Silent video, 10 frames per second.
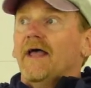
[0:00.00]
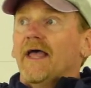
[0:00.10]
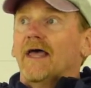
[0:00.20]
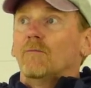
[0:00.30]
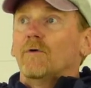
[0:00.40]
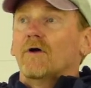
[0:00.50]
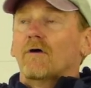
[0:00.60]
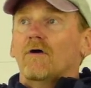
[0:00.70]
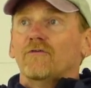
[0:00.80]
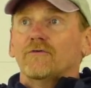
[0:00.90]
And we
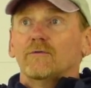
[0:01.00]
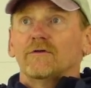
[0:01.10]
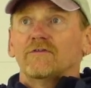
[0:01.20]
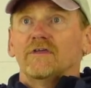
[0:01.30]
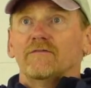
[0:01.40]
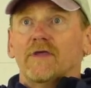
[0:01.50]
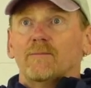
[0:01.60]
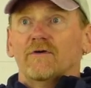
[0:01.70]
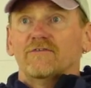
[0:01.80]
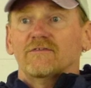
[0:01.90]
are also going to give a
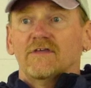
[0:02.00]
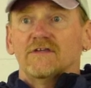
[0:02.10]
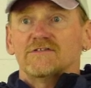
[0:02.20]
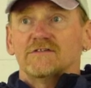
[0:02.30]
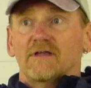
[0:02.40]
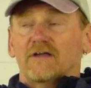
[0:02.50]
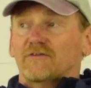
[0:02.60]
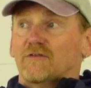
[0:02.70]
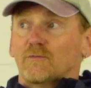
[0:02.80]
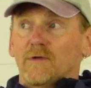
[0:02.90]
presentation,
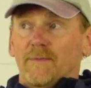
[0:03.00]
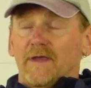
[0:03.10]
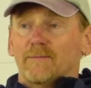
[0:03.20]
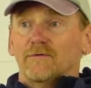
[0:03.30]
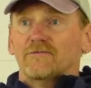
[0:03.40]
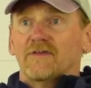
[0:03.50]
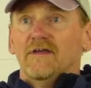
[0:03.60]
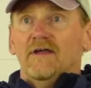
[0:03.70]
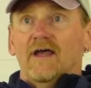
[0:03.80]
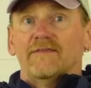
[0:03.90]
actually 3 papers,
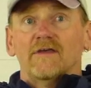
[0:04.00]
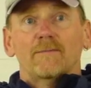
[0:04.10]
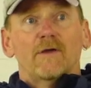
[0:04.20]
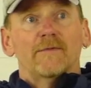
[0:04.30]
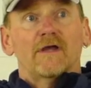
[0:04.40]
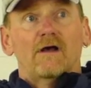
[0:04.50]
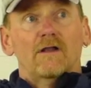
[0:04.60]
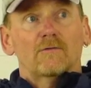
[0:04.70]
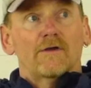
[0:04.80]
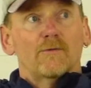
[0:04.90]
at the upcoming
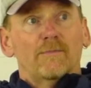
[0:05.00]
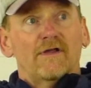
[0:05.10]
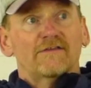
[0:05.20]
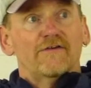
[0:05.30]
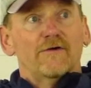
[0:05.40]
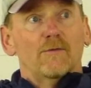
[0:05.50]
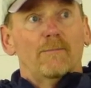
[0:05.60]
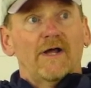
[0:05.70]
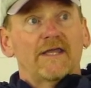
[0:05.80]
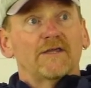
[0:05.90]
Colorado Plateau
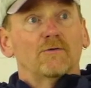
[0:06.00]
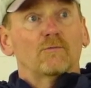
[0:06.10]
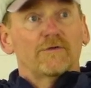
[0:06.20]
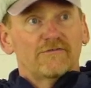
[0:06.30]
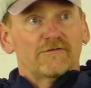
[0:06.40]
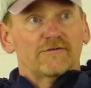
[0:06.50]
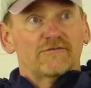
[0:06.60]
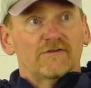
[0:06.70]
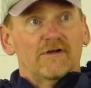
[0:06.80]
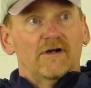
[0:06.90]
Biennial
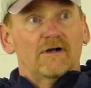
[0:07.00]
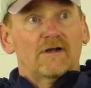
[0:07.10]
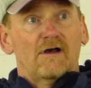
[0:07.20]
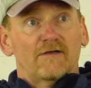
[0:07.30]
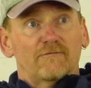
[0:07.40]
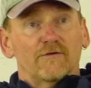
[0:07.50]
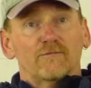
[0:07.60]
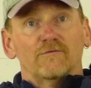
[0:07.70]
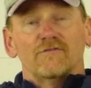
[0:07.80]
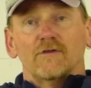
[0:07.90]
Research
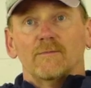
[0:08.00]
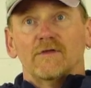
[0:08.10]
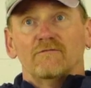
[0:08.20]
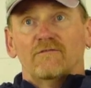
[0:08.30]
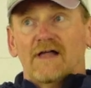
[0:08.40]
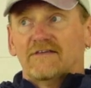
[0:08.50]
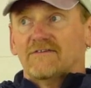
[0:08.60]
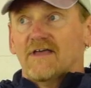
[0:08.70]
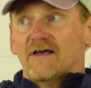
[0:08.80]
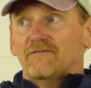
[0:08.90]
Conference, which is going to be in
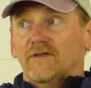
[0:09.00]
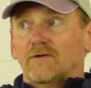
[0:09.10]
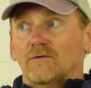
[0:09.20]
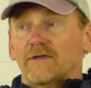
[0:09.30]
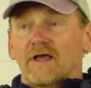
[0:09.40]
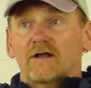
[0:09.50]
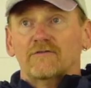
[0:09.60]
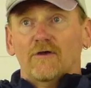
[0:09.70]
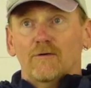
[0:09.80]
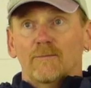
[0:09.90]
Flagstaff in early
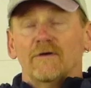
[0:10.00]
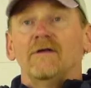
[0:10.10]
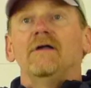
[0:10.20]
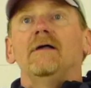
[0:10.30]
October.